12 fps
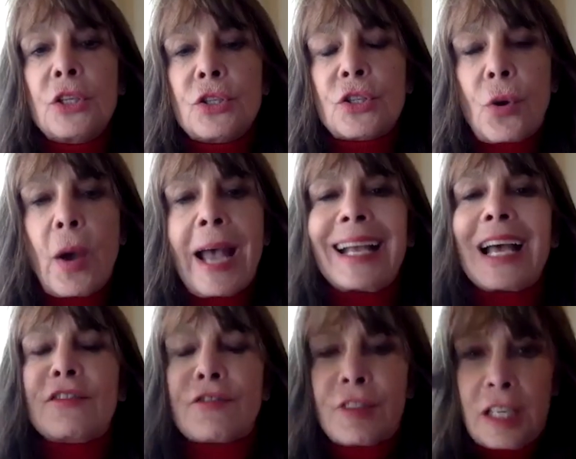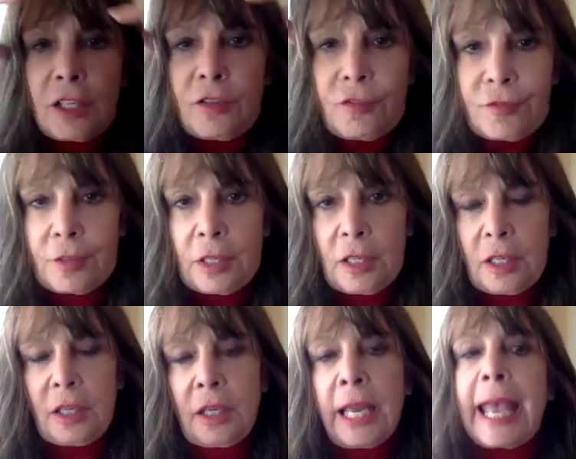So I got fitted,
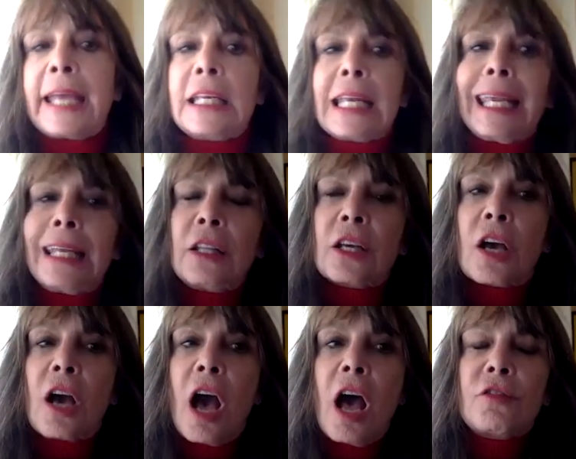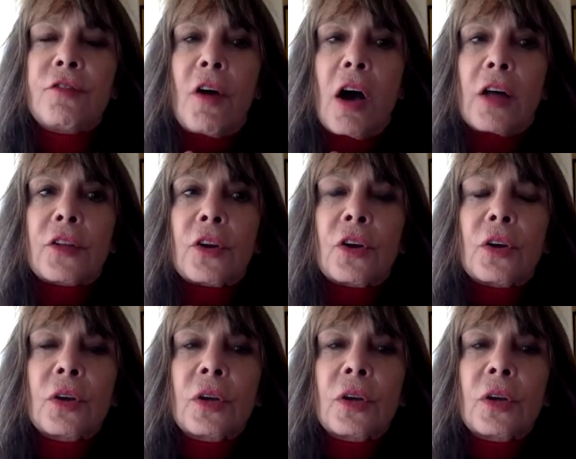and in The Godfather,